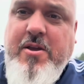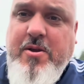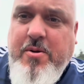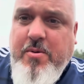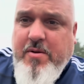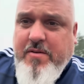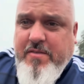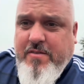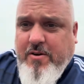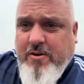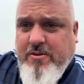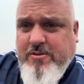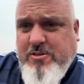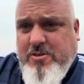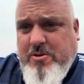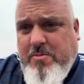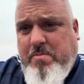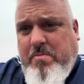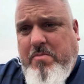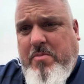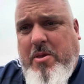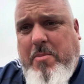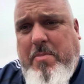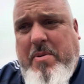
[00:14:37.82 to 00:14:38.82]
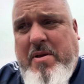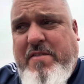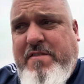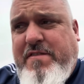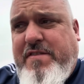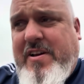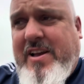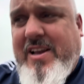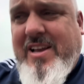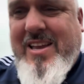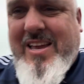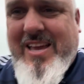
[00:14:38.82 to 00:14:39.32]
We've got a big
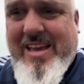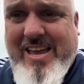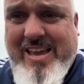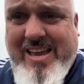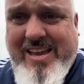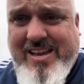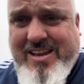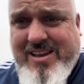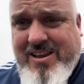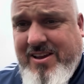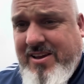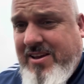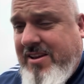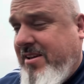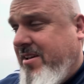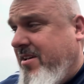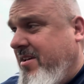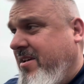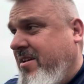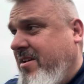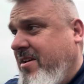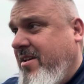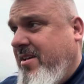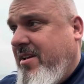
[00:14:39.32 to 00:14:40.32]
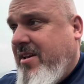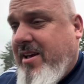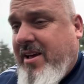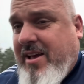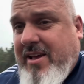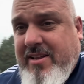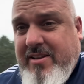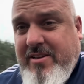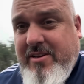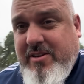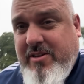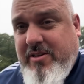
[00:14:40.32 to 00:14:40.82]
fat cake
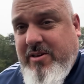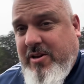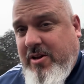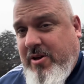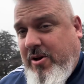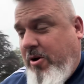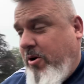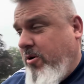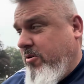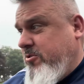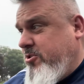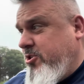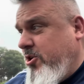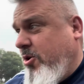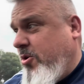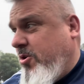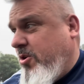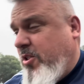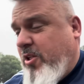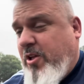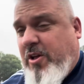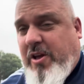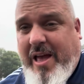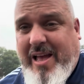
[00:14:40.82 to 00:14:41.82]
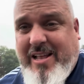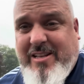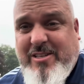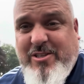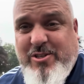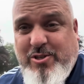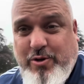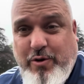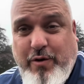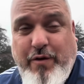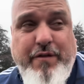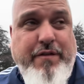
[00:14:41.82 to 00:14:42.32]
and hot chocolate and
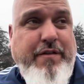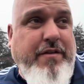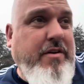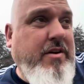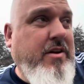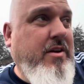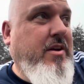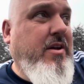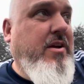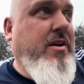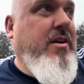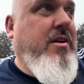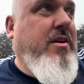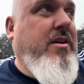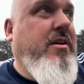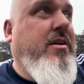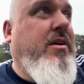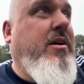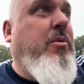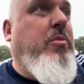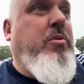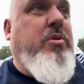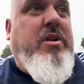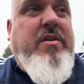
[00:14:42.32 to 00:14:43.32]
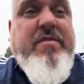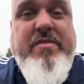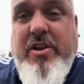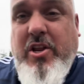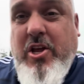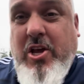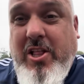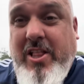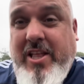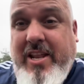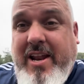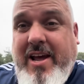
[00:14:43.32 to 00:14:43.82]
stuff. And we're gonna have an
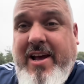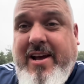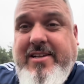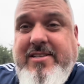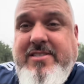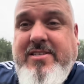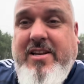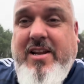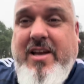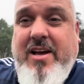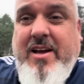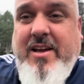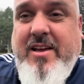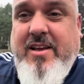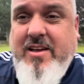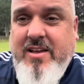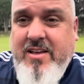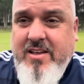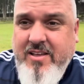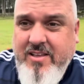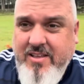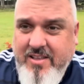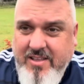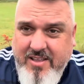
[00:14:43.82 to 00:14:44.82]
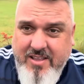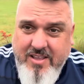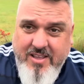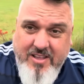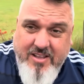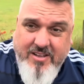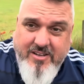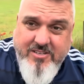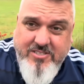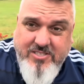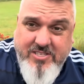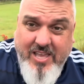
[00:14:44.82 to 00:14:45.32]
early night tonight
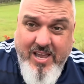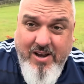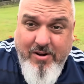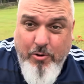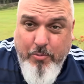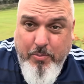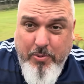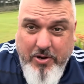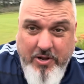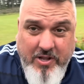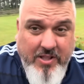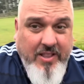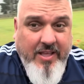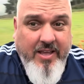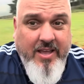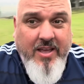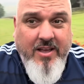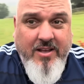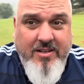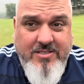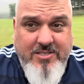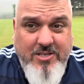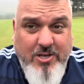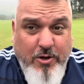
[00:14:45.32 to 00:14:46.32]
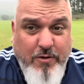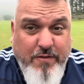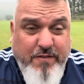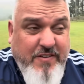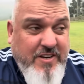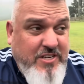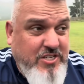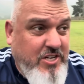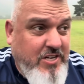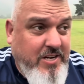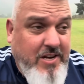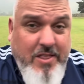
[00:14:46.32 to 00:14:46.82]
because they're up early to go
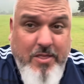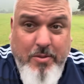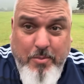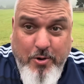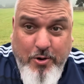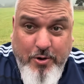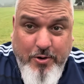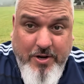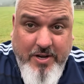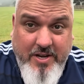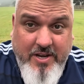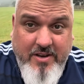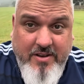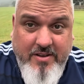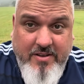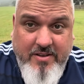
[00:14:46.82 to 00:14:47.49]
fishing in the morning.